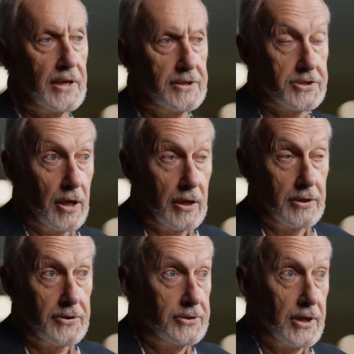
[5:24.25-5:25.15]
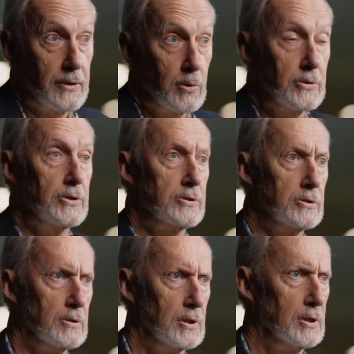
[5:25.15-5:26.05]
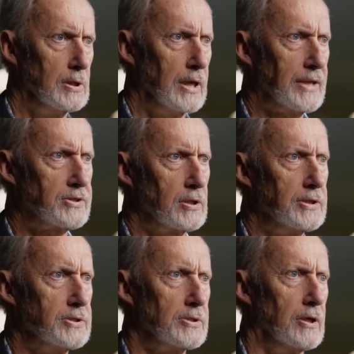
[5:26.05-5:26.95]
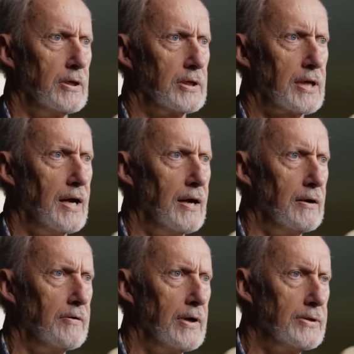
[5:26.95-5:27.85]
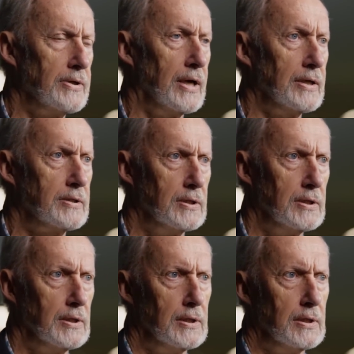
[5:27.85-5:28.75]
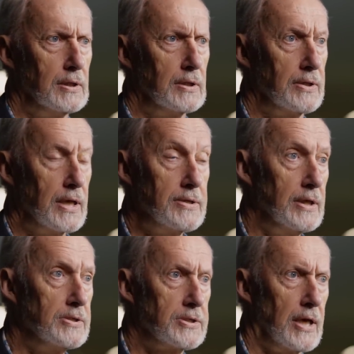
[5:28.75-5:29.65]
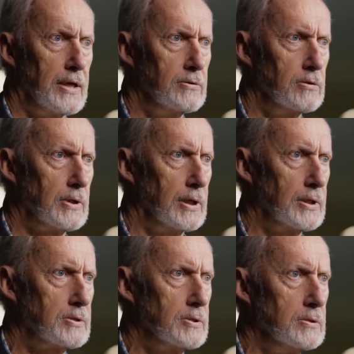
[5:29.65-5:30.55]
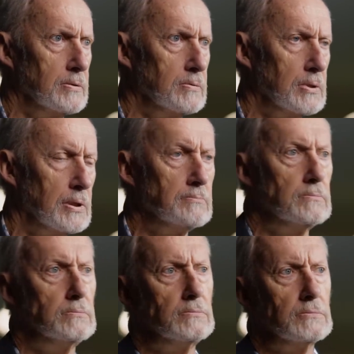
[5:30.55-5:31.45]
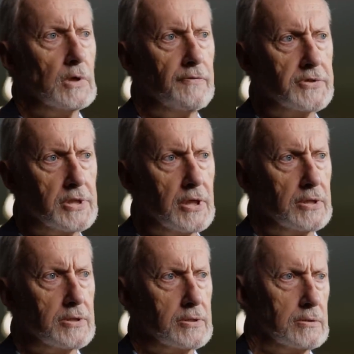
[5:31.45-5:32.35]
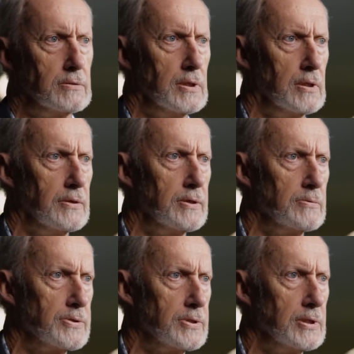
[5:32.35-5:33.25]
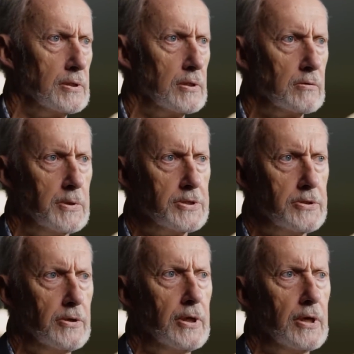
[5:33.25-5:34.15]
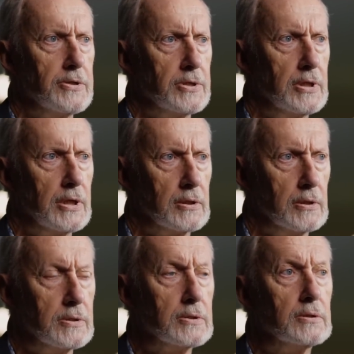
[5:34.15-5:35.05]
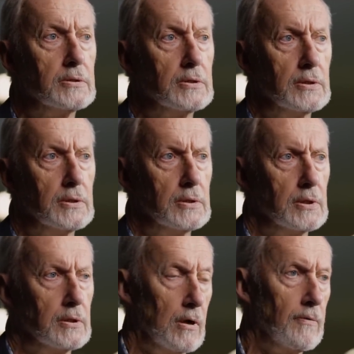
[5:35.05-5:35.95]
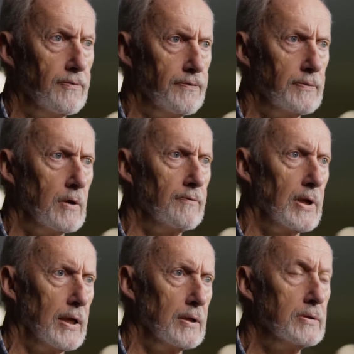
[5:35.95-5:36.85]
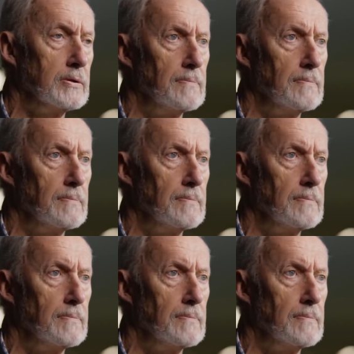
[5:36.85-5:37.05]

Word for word: they decided that they wanted to actually design a car around that, they then started looking to um, overseas. Uh, there was the Longbridge Studios in England uh, of, of Leyland.